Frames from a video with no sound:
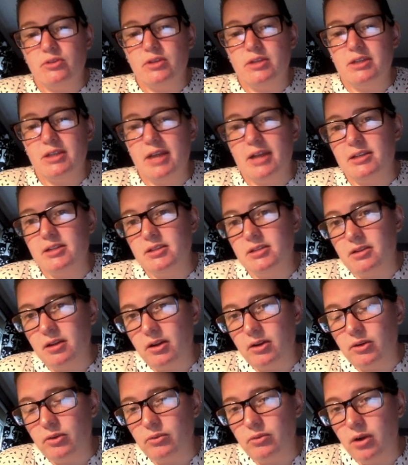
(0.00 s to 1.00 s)
debt does not
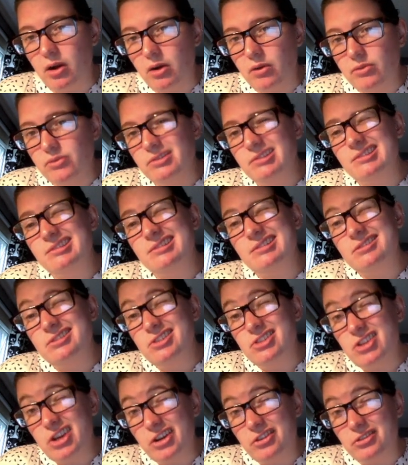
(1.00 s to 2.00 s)
grow
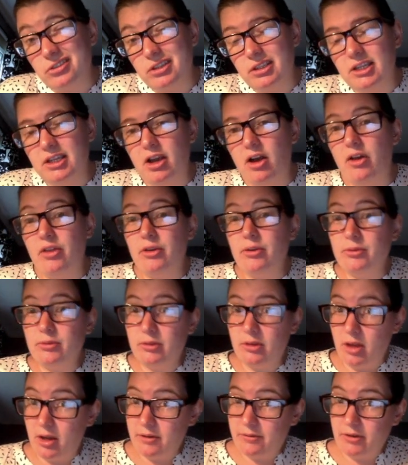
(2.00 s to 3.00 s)
generally, although a
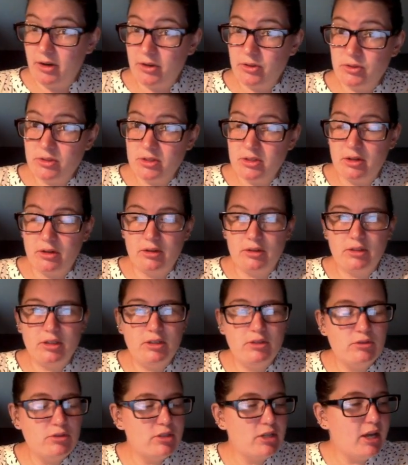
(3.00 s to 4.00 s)
lot of countries are in
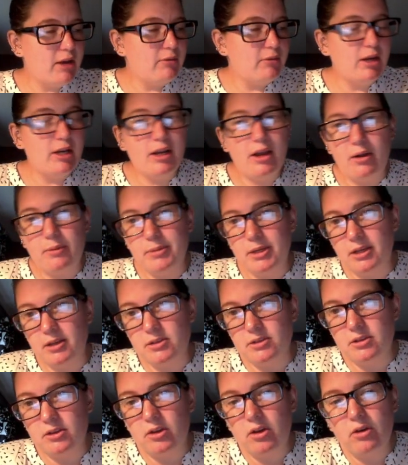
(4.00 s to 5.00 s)
huge debt right now because
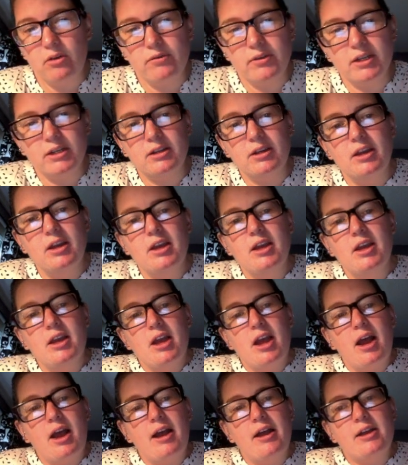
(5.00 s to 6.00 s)
of the COVID.
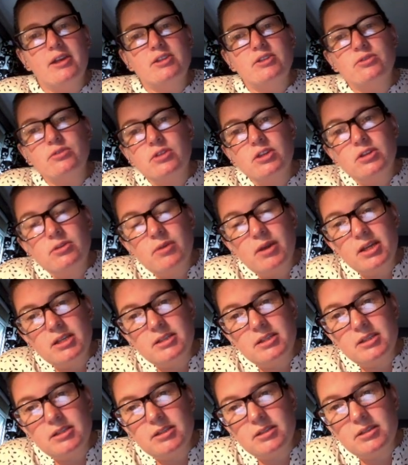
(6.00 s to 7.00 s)
So the U.S.
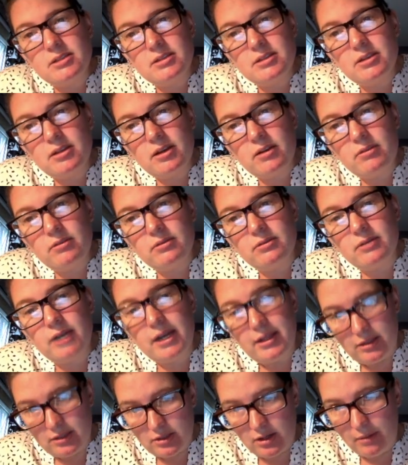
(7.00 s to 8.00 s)
is right
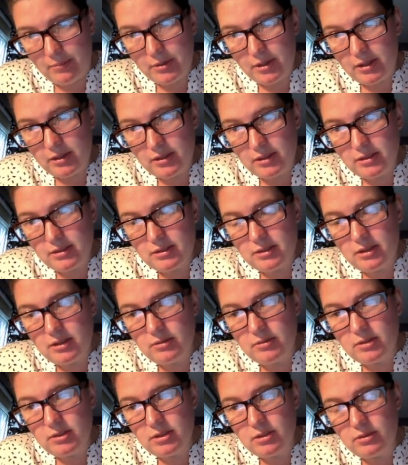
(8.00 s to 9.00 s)
at the top of that list. The
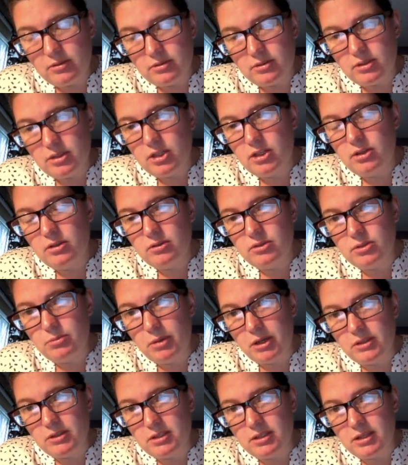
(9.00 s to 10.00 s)
U.S. owes huge
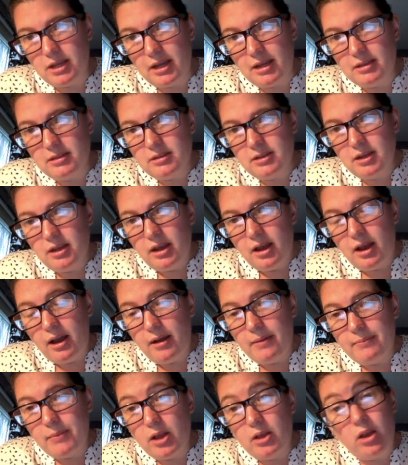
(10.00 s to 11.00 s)
amounts of debt,
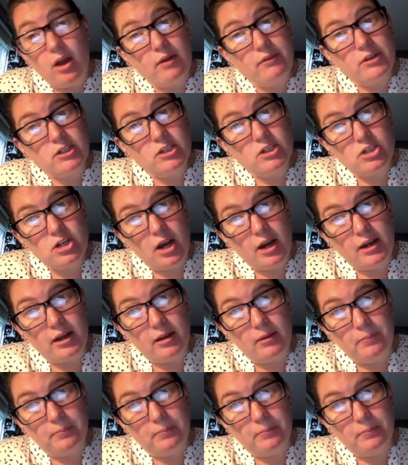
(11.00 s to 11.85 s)
a lot of it to China,